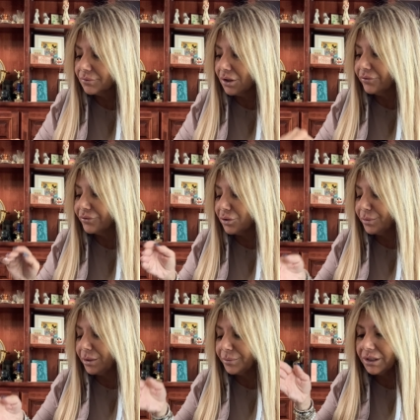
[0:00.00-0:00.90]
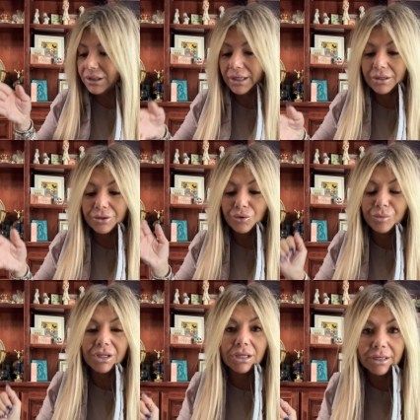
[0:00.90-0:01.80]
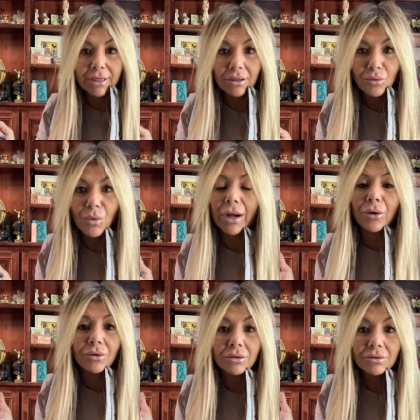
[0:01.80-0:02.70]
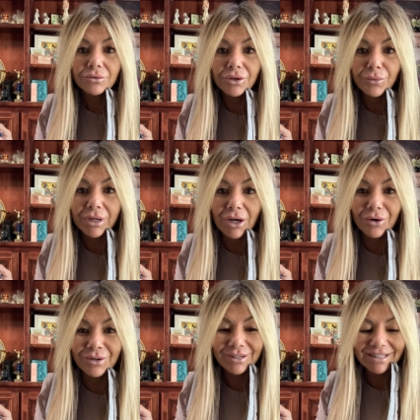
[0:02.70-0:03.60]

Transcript: of commitment and a new beginning. Wow, there we go.